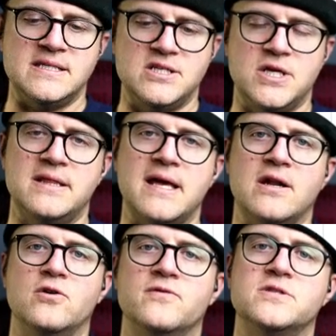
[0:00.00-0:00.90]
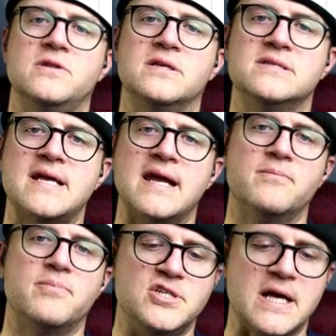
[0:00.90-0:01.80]
chain that over to the
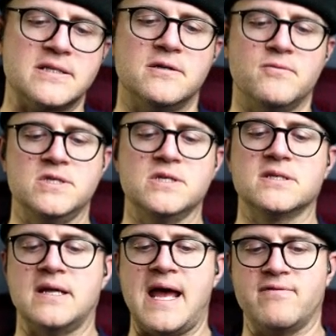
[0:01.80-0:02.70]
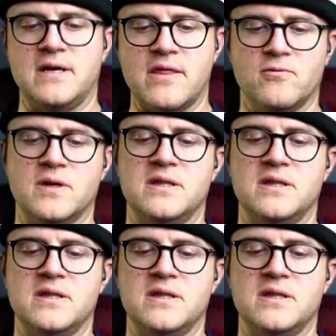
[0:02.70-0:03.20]
second projector, which is going to have another one